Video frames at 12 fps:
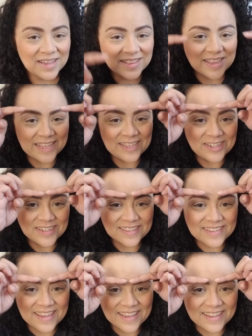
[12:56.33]
that you just
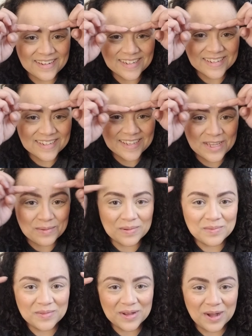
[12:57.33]
can't keep
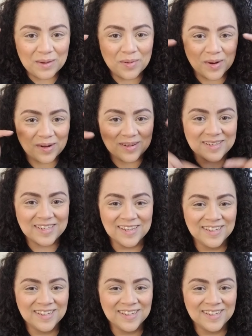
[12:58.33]
them apart.